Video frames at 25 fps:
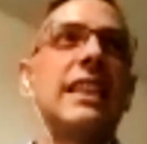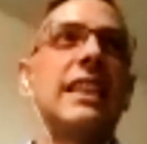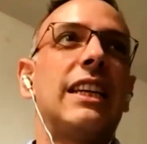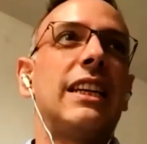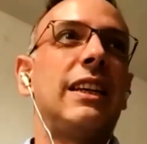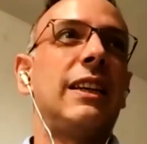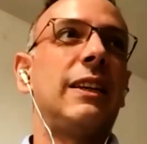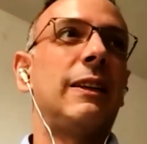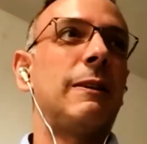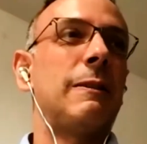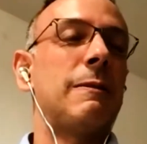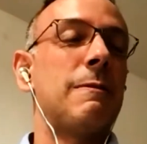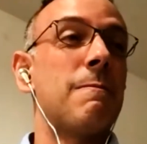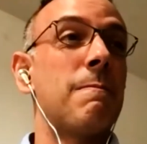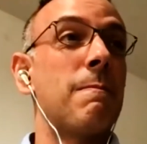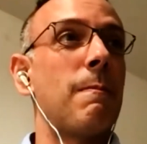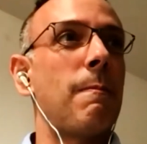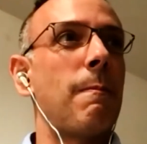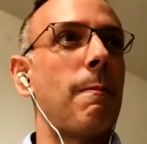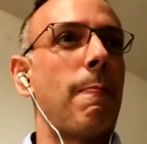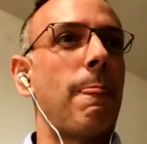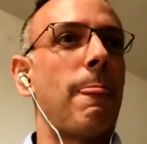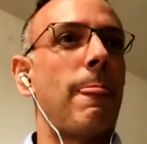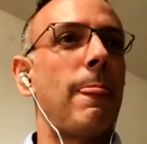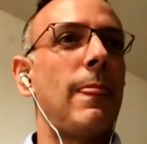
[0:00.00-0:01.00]
say
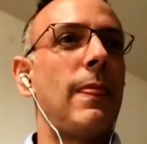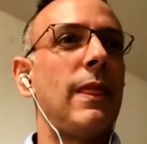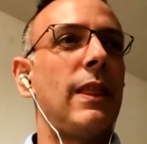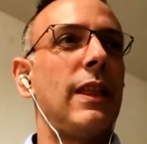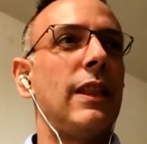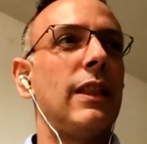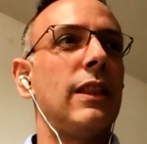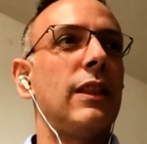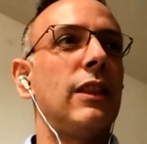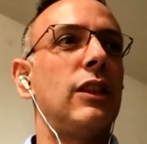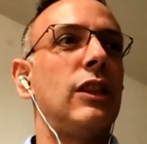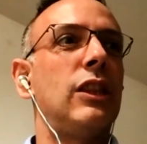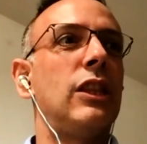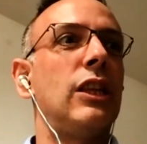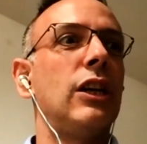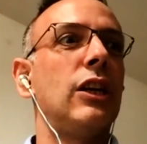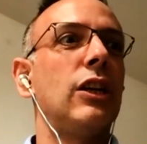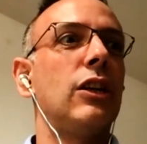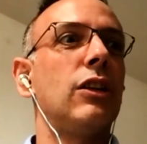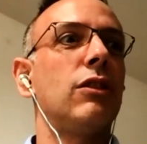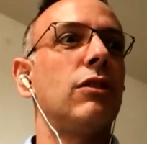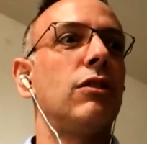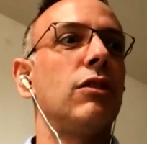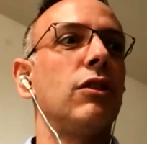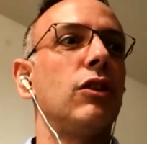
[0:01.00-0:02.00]

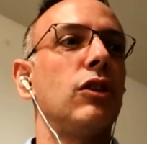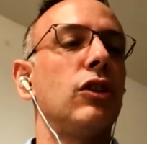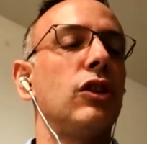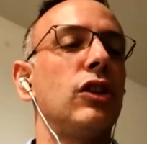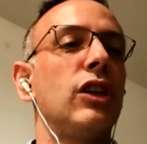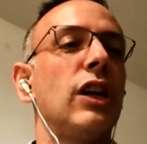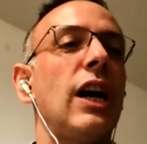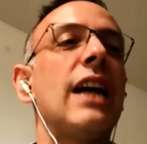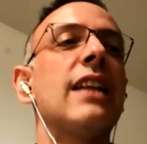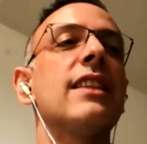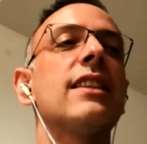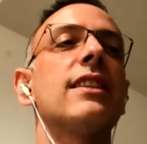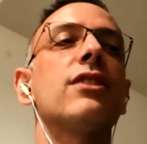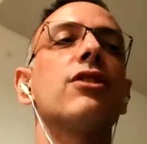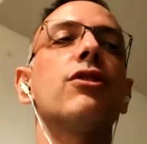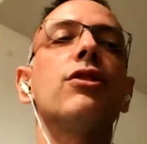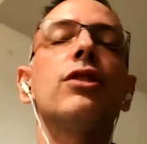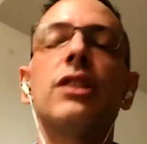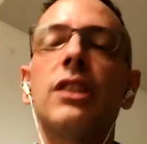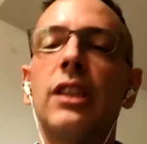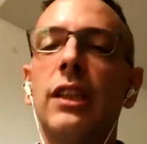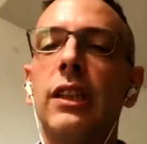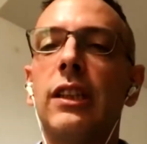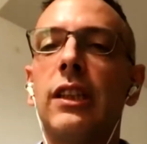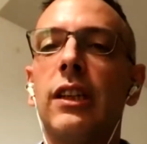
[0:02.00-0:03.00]
the
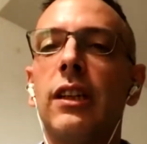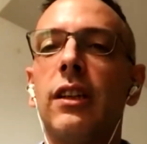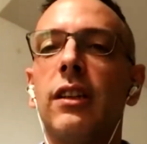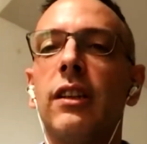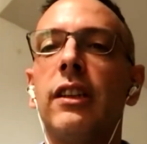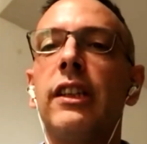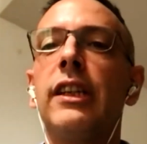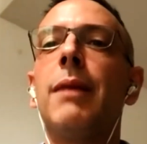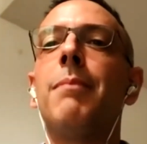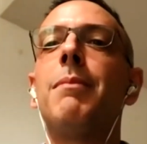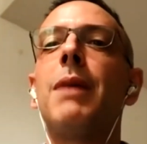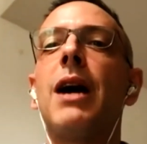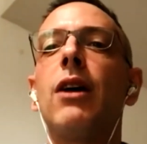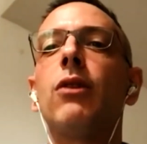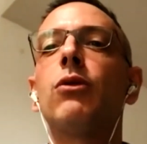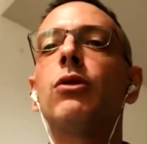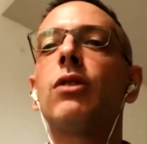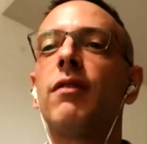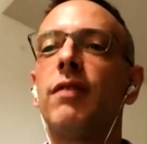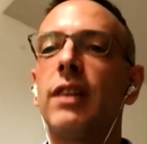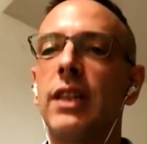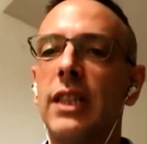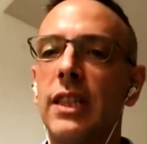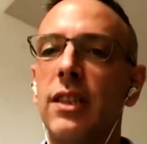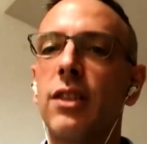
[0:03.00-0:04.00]
uncertainty, the amount
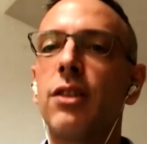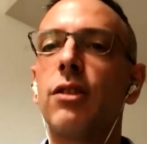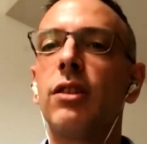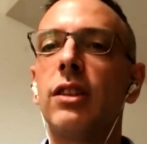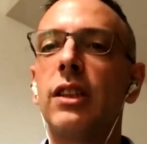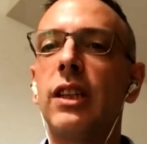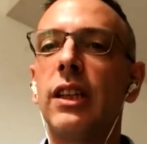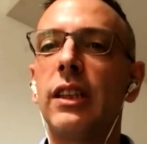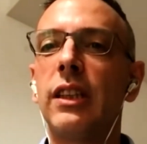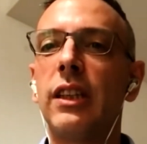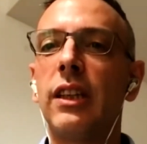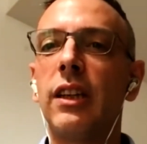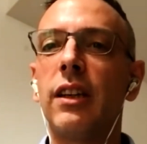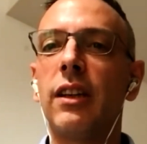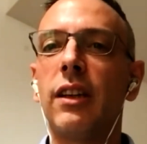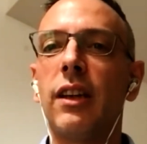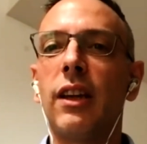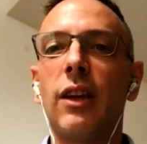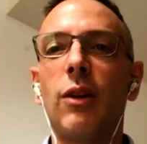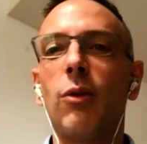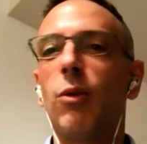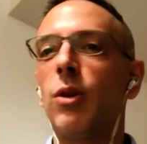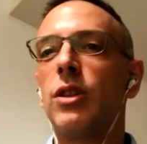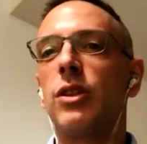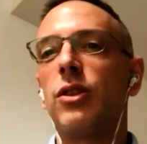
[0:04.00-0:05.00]
of uncertainty,
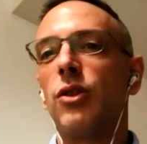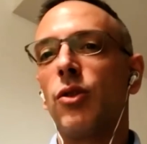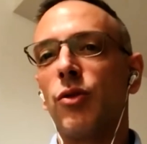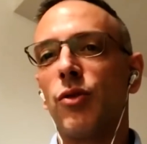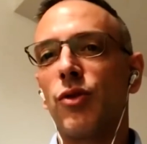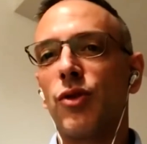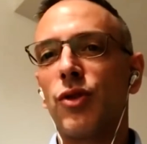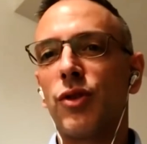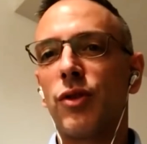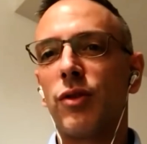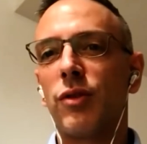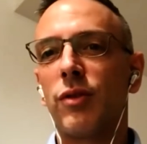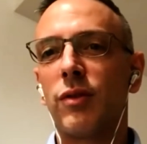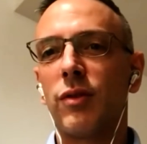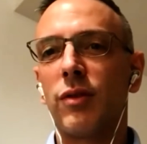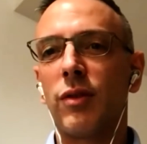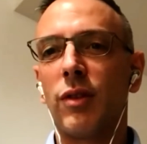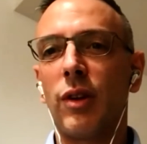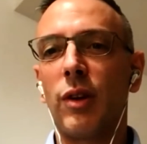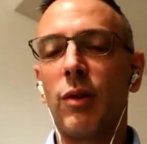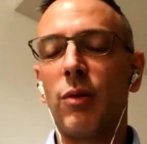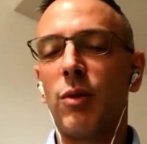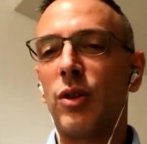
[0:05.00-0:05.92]
it was huge. It